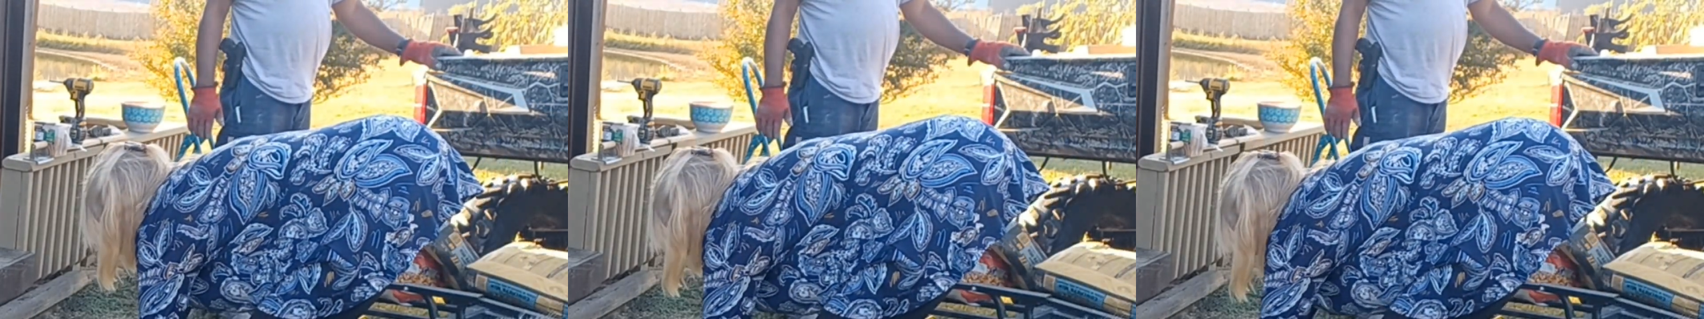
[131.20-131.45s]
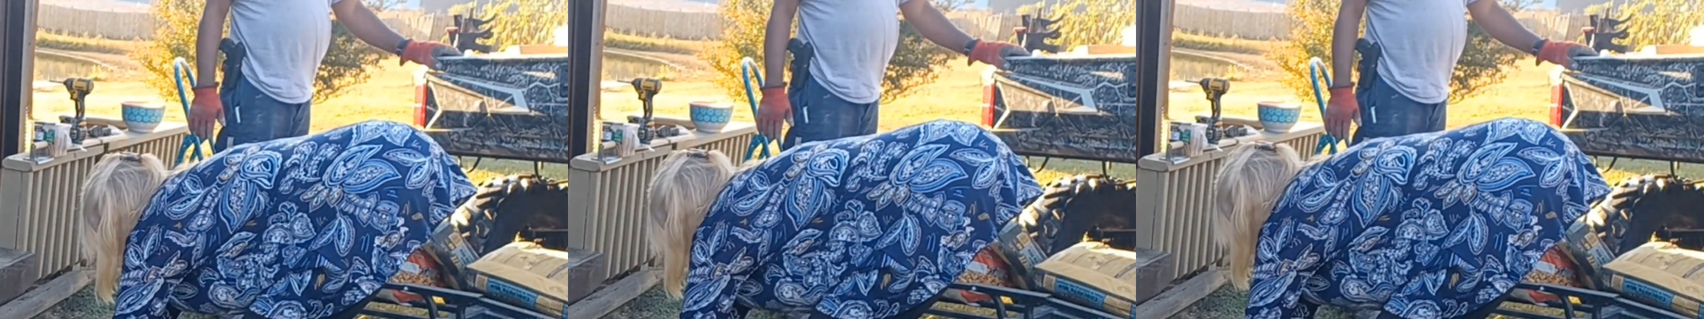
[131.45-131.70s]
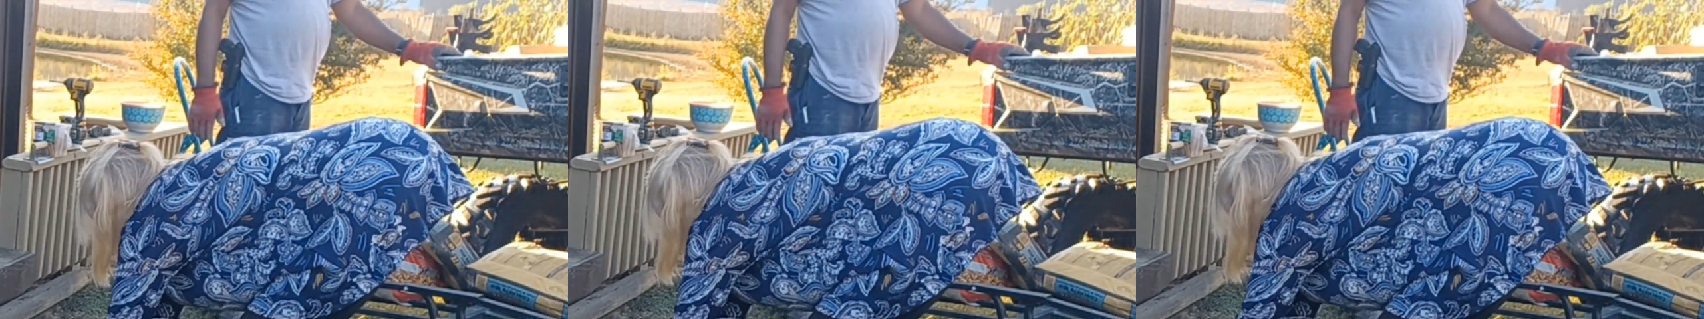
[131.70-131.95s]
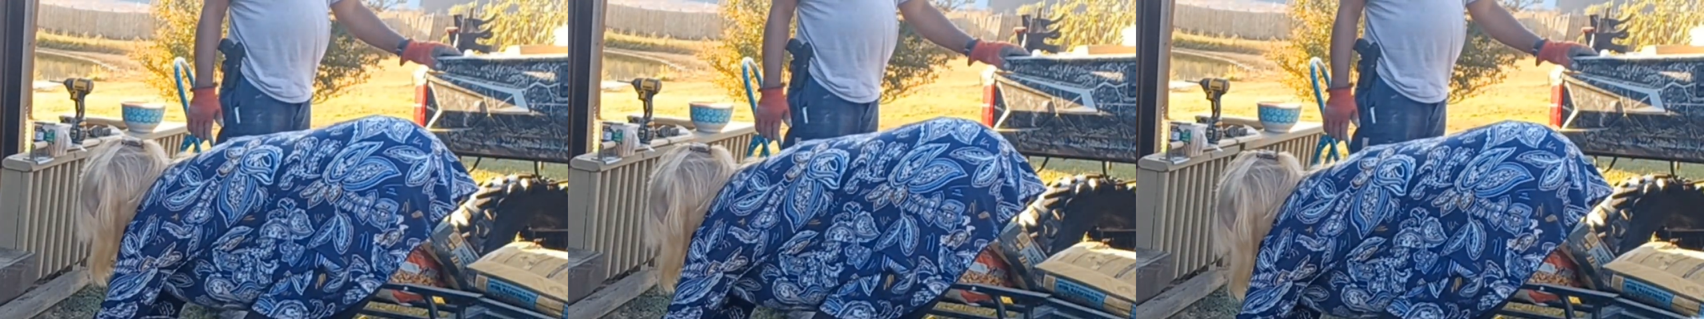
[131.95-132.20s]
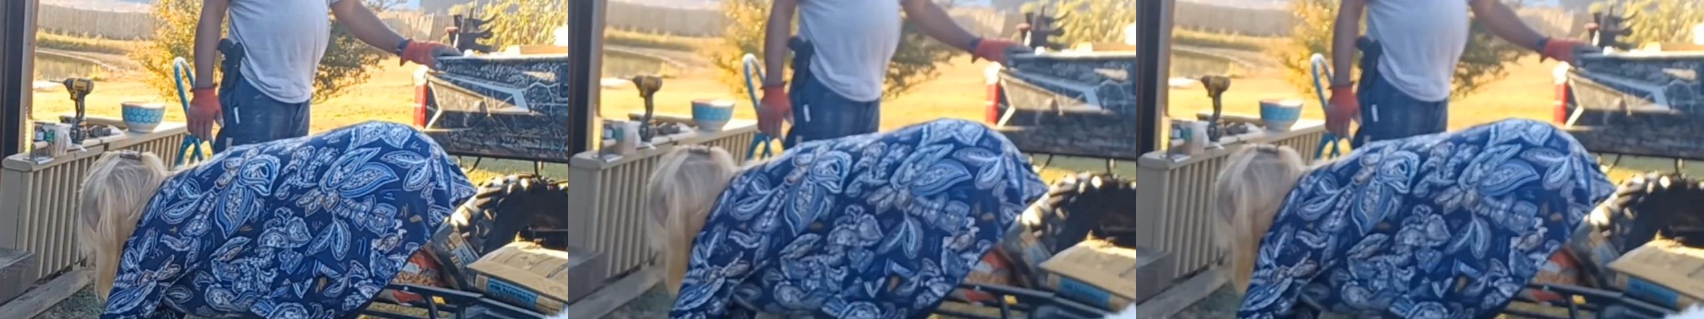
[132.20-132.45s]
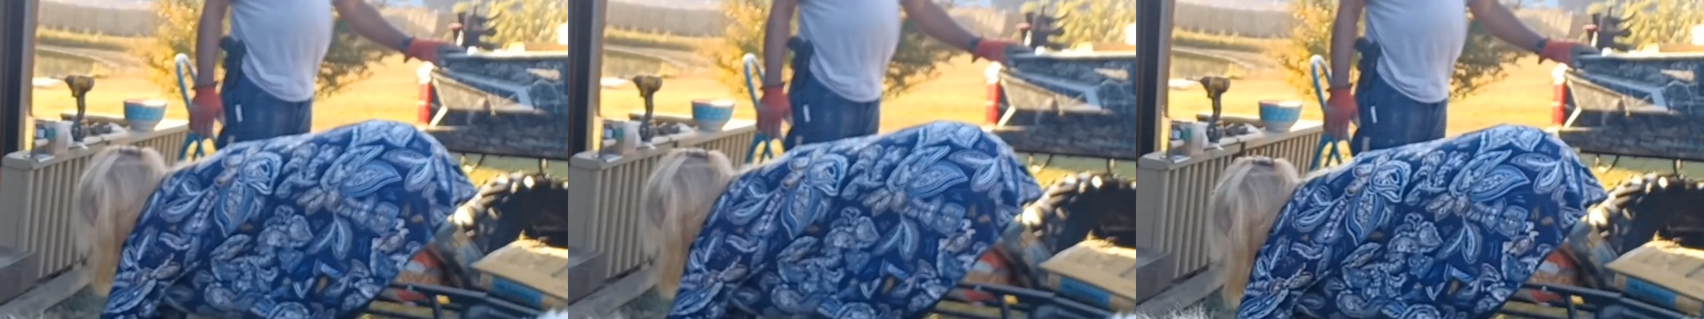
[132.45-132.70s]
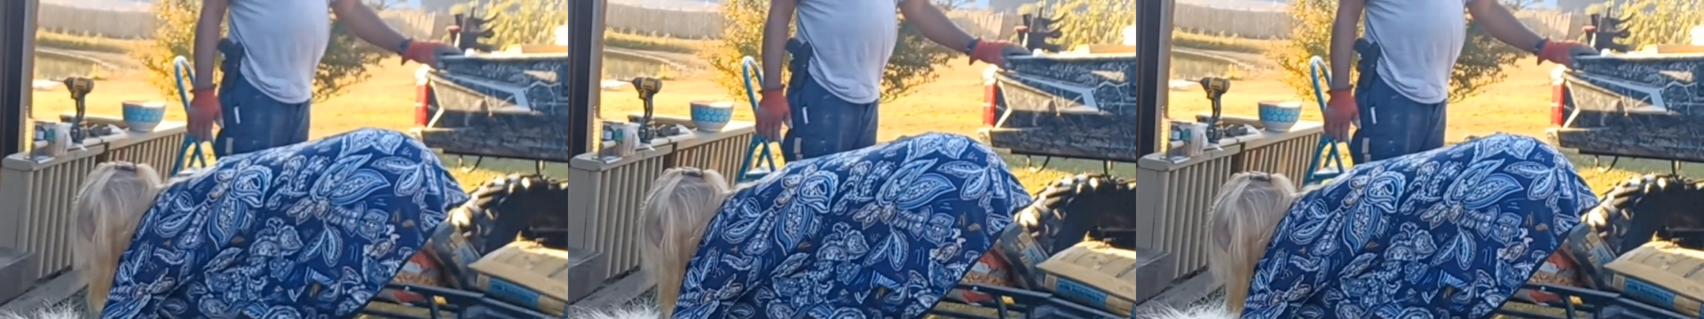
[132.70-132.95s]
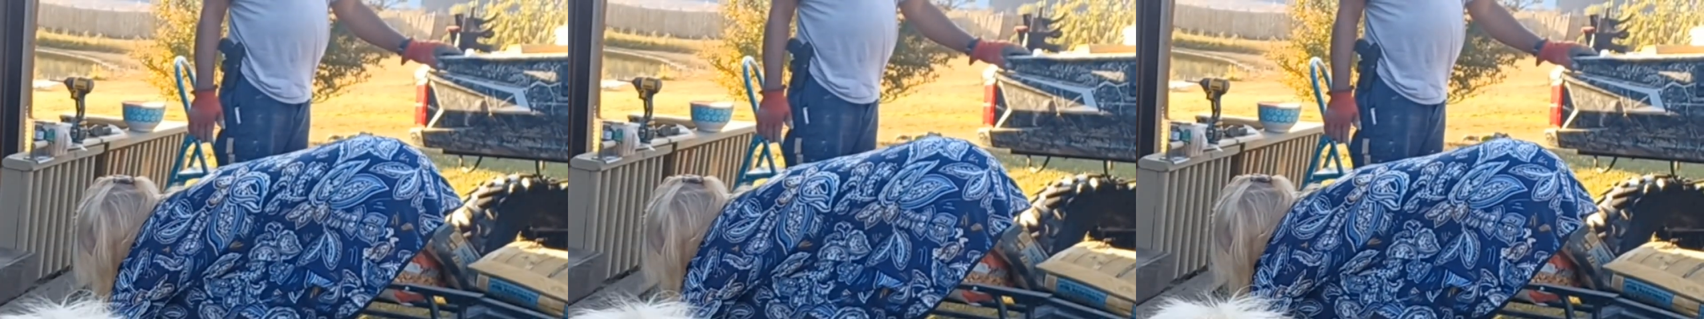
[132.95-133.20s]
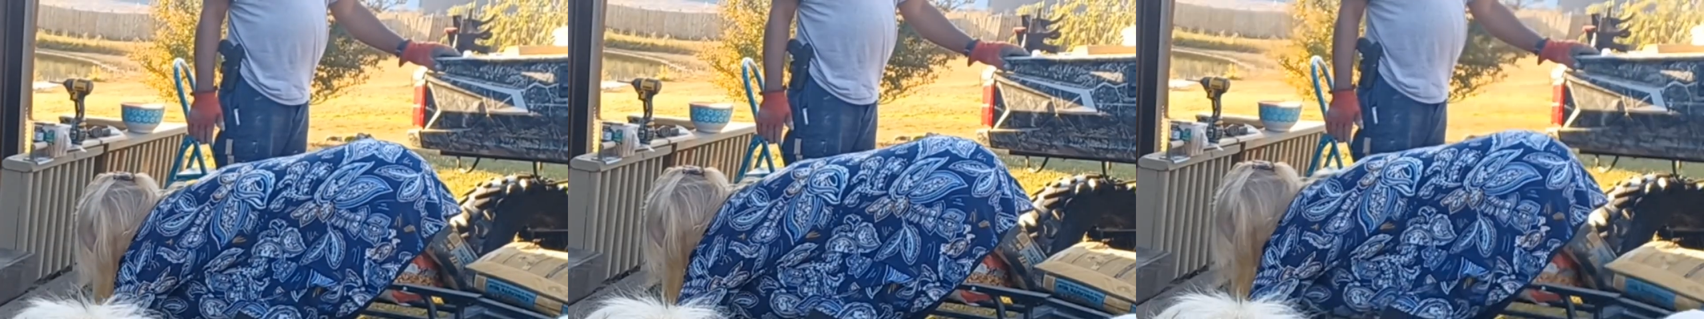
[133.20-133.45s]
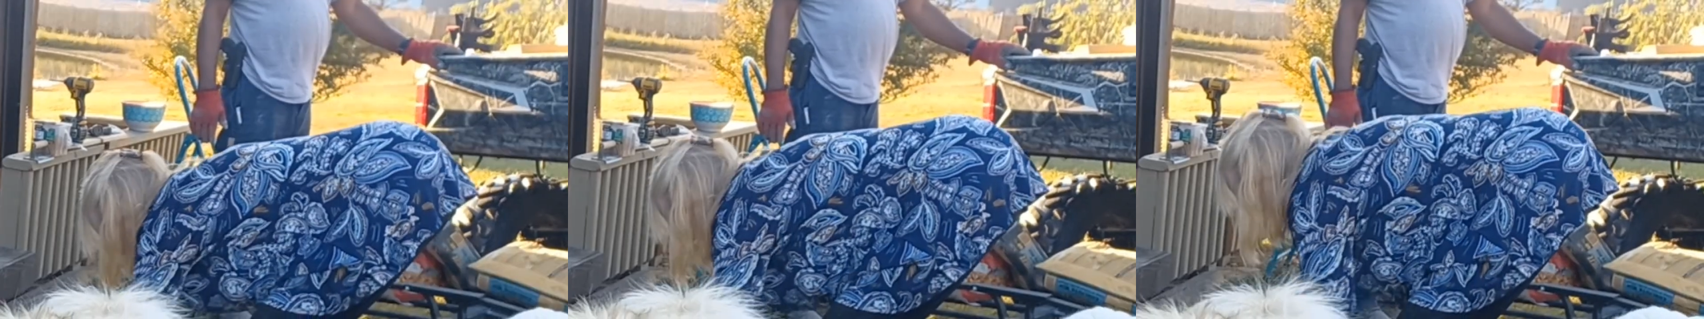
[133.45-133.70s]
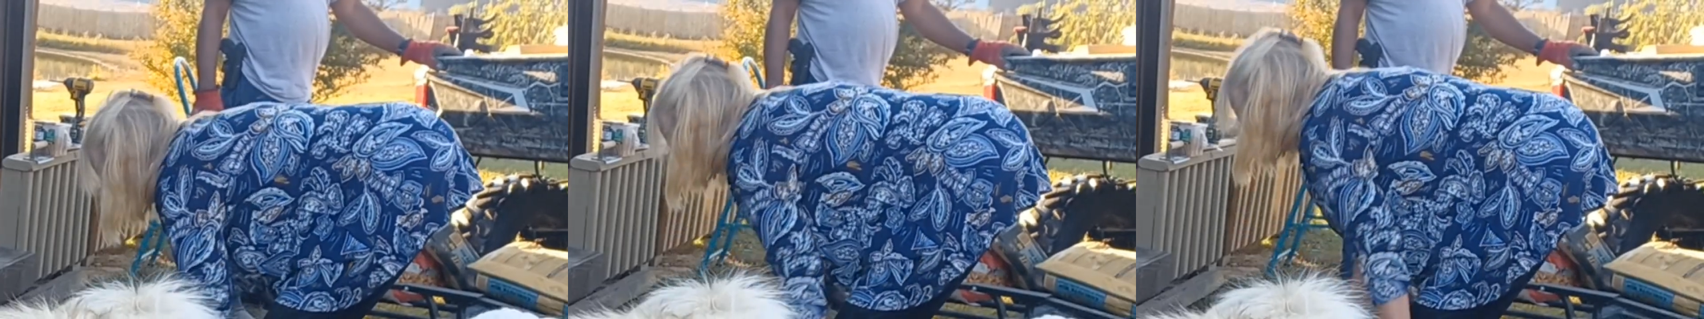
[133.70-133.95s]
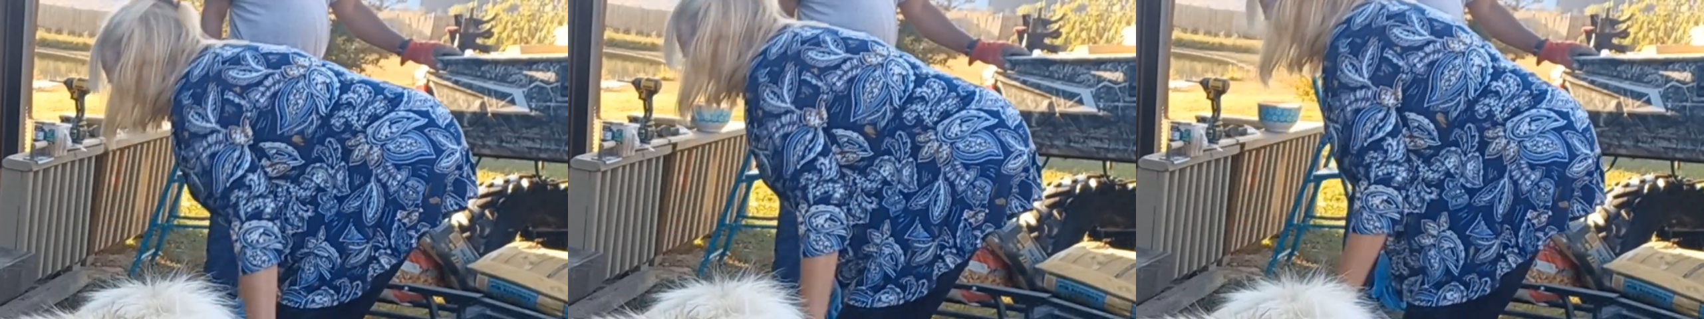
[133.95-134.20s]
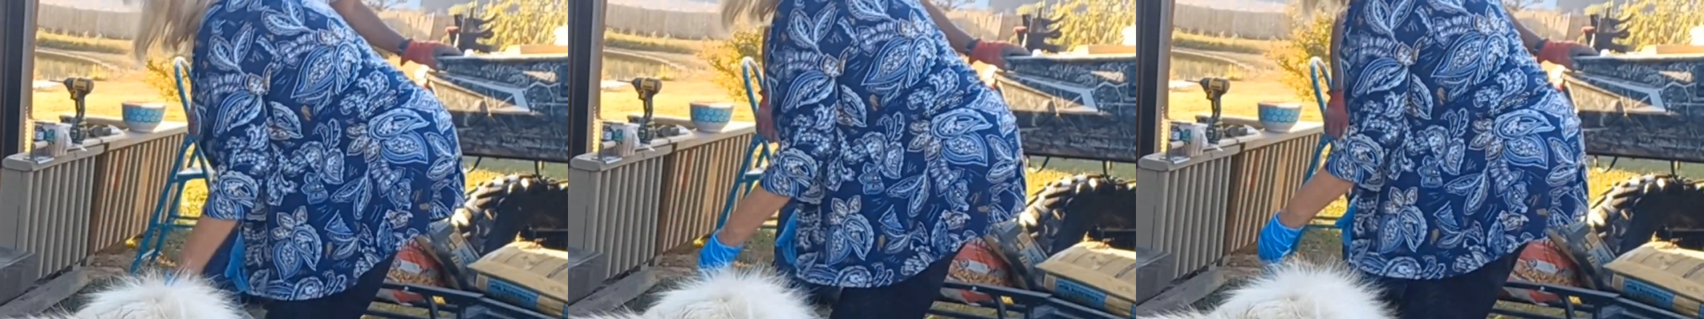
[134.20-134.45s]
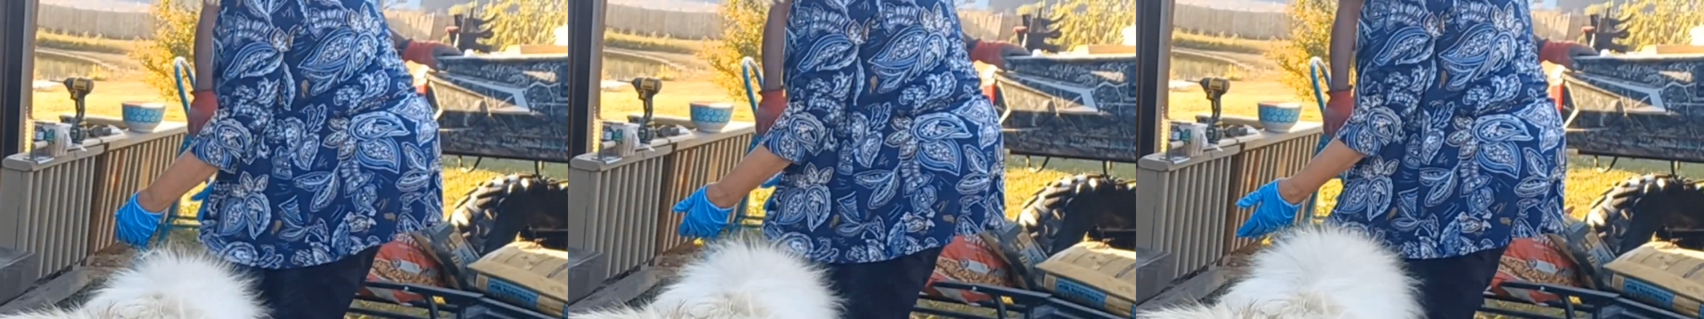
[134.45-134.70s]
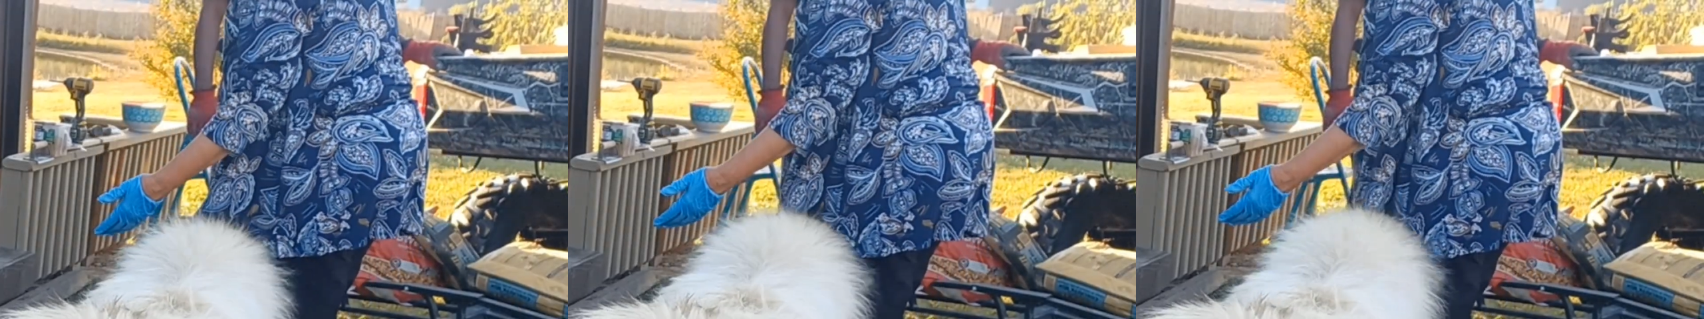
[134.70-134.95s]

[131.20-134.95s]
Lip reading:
Nobody's mouth can be seen.